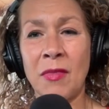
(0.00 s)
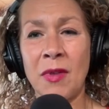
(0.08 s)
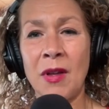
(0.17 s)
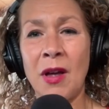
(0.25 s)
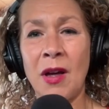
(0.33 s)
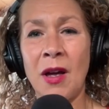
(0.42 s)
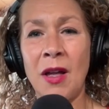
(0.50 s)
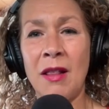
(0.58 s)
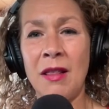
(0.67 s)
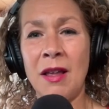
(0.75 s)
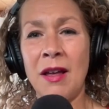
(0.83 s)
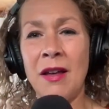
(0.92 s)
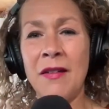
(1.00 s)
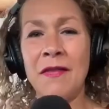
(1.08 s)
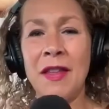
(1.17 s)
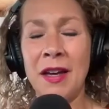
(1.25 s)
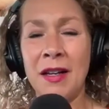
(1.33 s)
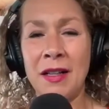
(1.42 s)
I love
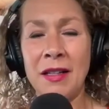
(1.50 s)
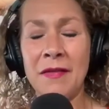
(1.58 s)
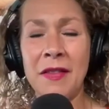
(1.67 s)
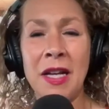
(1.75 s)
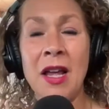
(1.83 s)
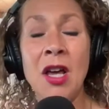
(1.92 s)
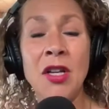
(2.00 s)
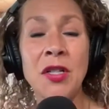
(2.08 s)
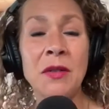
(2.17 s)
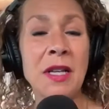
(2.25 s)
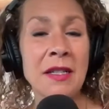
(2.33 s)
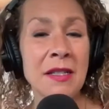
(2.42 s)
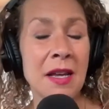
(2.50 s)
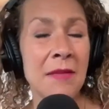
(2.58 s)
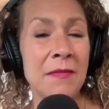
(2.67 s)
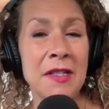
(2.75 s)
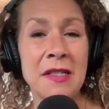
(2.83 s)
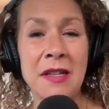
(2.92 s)
that. I love that. So let's
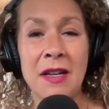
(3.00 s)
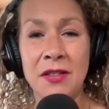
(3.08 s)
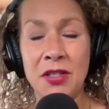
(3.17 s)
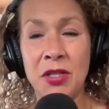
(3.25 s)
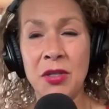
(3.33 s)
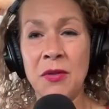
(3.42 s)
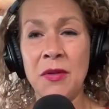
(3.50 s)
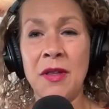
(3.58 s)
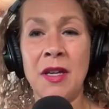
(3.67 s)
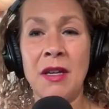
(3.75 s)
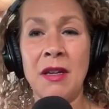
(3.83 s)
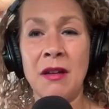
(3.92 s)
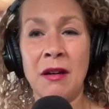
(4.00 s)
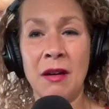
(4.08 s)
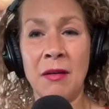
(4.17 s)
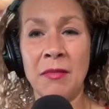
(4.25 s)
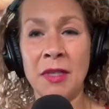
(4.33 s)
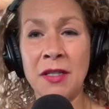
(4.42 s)
emphasize to the
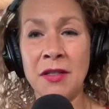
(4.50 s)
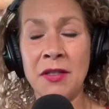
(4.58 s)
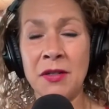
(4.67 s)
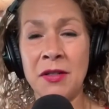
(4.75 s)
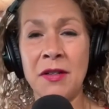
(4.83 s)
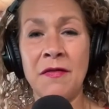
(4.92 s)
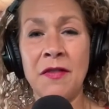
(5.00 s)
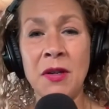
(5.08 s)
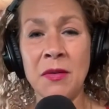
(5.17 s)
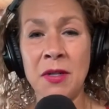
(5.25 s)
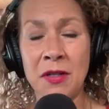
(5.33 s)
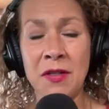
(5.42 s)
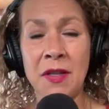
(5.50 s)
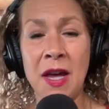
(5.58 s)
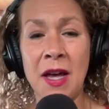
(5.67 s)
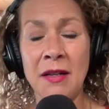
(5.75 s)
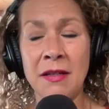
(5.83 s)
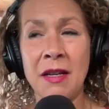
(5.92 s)
listeners and viewers
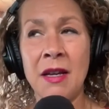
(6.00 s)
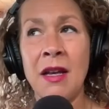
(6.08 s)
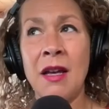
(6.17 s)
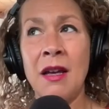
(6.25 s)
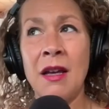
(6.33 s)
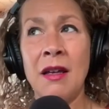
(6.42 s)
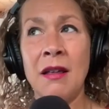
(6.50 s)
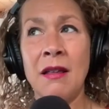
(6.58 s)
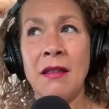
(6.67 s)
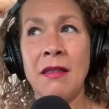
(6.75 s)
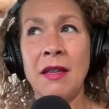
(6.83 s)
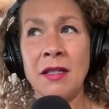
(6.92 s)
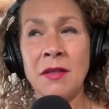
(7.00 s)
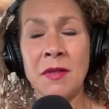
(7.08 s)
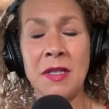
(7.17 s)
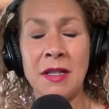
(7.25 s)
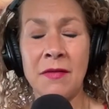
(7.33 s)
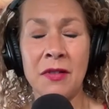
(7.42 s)
that this was
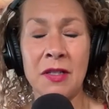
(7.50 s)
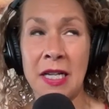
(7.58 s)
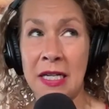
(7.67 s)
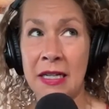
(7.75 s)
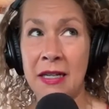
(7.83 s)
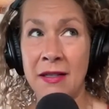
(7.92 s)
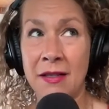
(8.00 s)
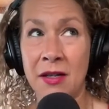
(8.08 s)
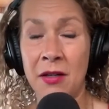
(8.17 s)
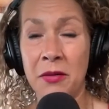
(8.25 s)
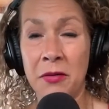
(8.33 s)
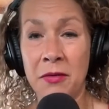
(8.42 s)
several decades ago